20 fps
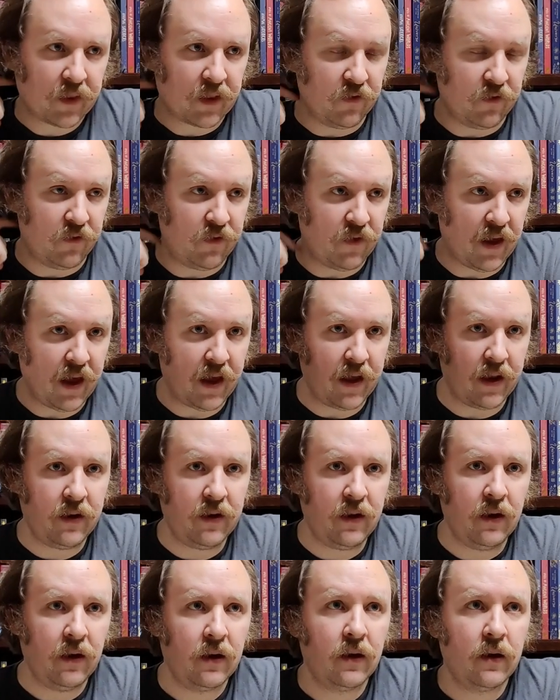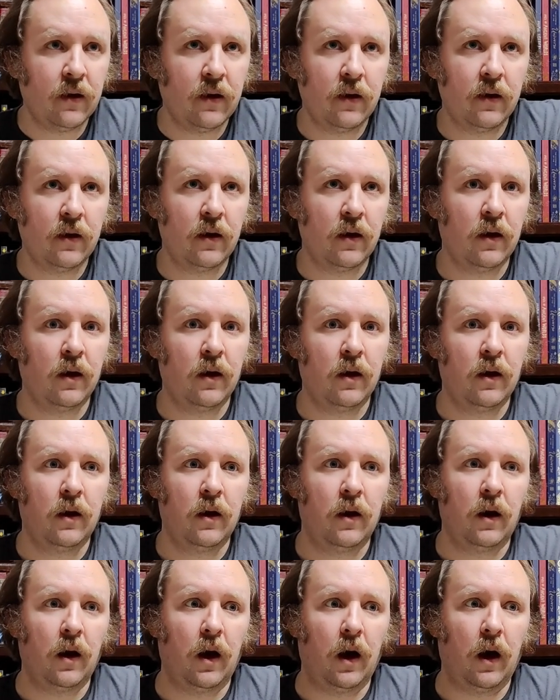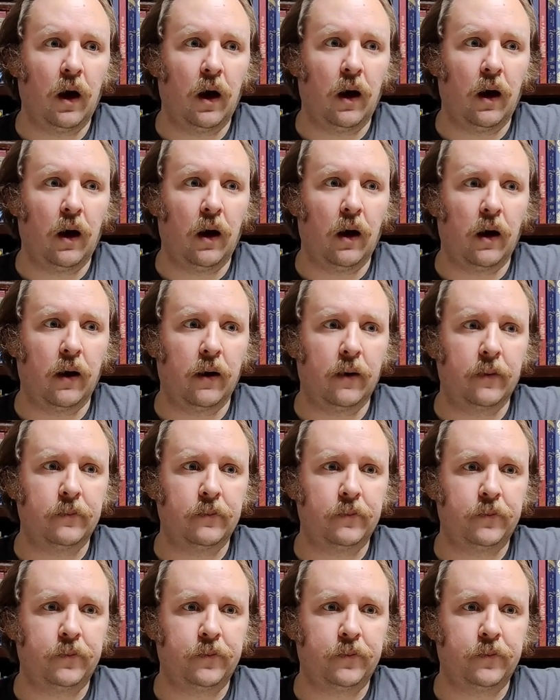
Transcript: Then. Um,